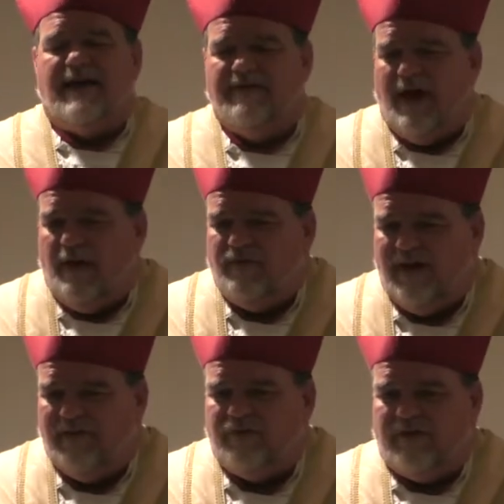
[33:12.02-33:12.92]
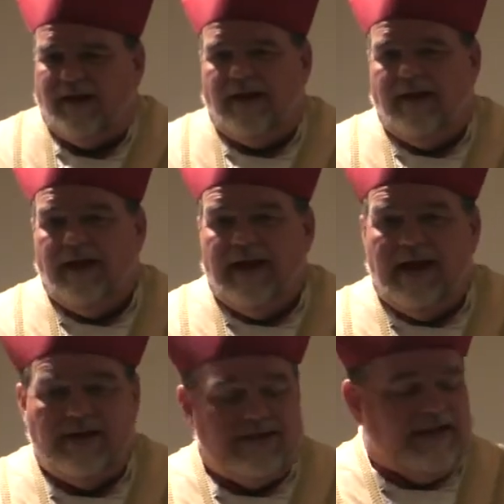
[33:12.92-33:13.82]
a vow of chastity.
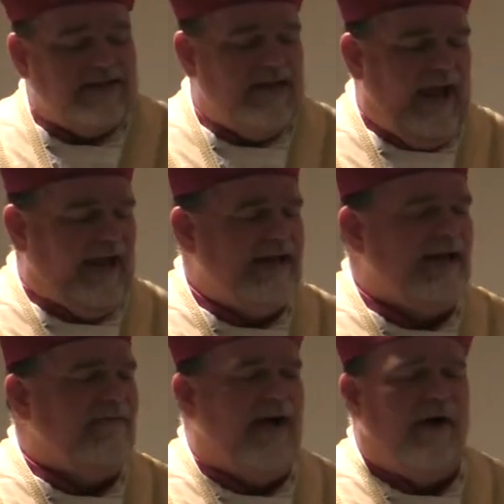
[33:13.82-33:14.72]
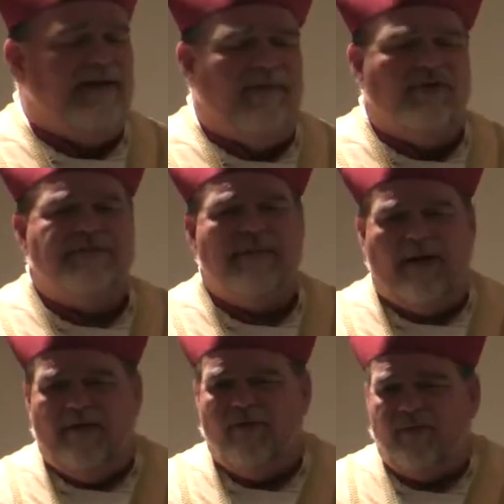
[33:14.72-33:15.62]
He does not say, I take a vow never to
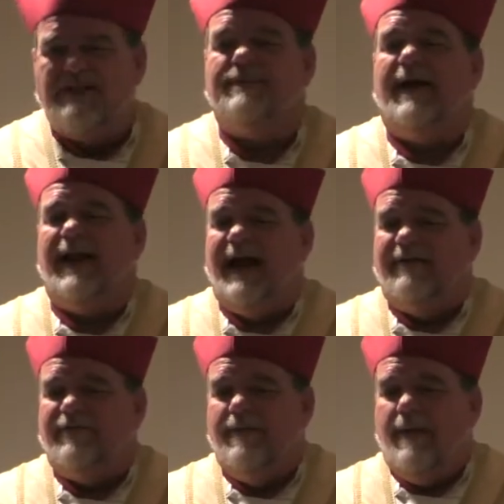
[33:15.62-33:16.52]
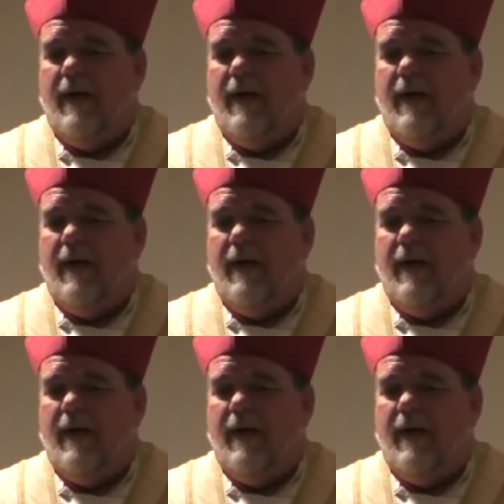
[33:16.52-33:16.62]
marry for the rest of my life.